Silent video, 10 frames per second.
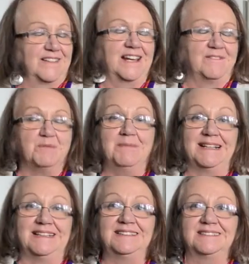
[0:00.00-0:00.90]
have the
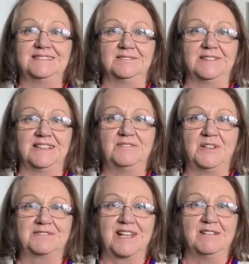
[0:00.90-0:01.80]
money to live
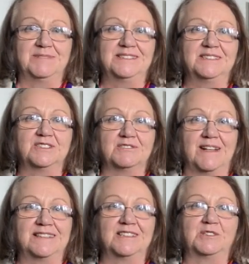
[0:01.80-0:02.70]
off campus and to
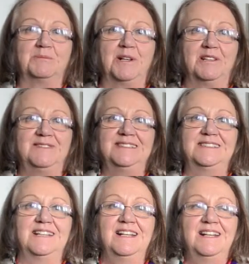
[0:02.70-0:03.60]
rent these
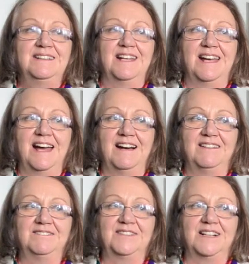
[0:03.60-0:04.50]
apartments. They
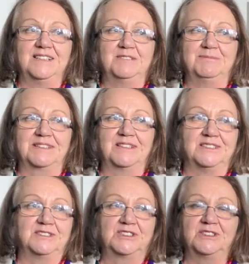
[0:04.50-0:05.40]
have a
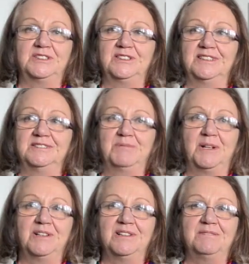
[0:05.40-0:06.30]
culture, in
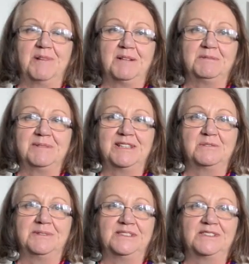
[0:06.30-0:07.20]
part, probably
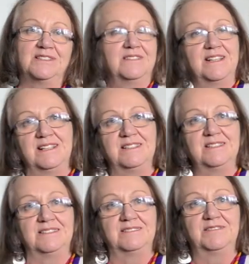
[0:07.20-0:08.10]
the ones that are
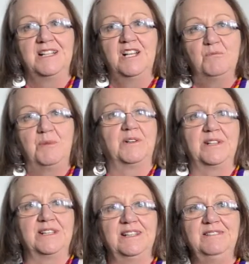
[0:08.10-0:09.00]
there, of
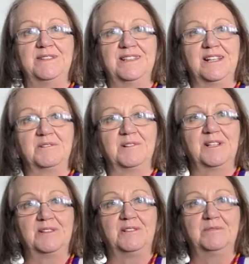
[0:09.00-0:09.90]
partying when they were at
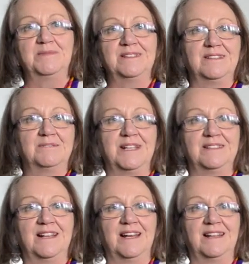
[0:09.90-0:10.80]
home in
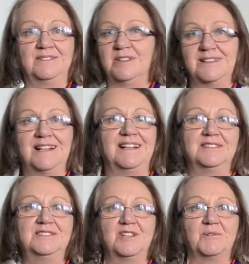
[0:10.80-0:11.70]
Long
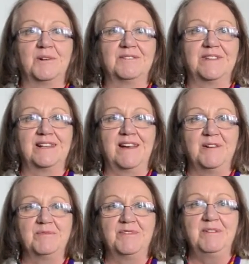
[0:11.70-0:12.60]
Island or wherever they
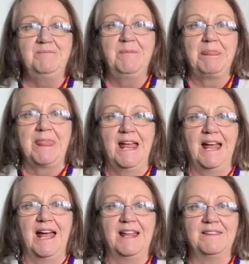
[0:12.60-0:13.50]
came from. And